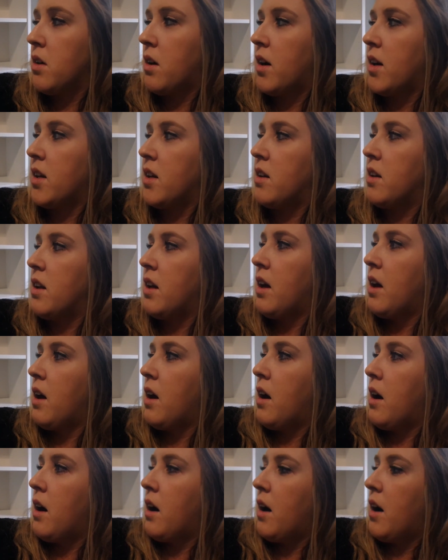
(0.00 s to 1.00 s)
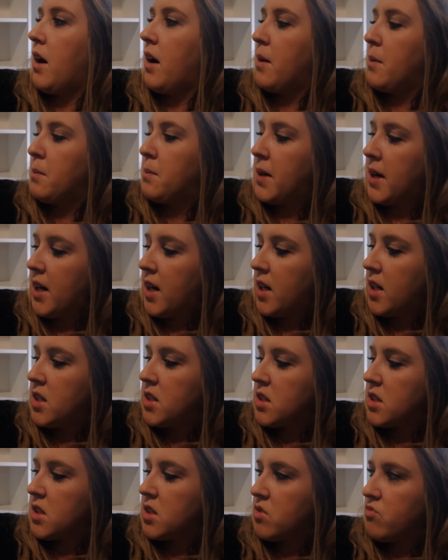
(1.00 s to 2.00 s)
on it.
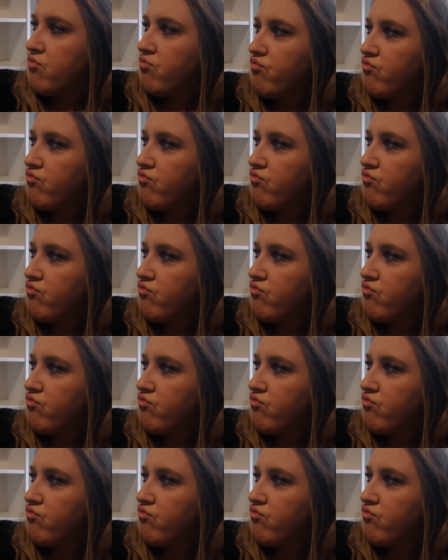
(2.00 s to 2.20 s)
But